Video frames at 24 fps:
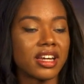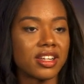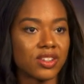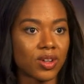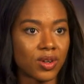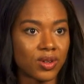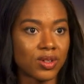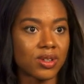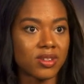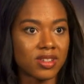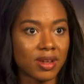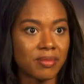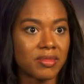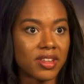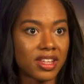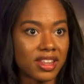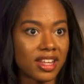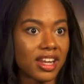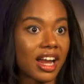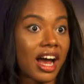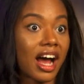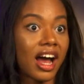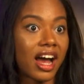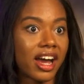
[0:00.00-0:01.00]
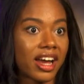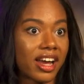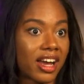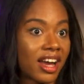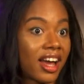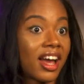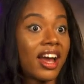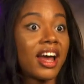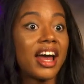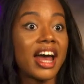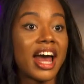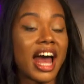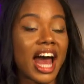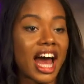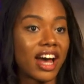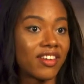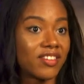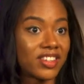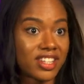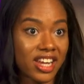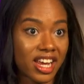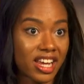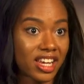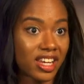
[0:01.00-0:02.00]
And it's also something that I
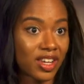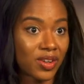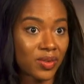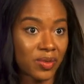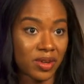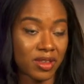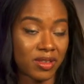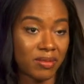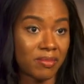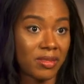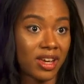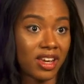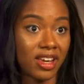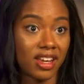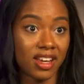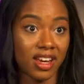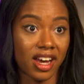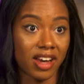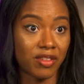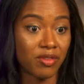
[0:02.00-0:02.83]
have taken with me.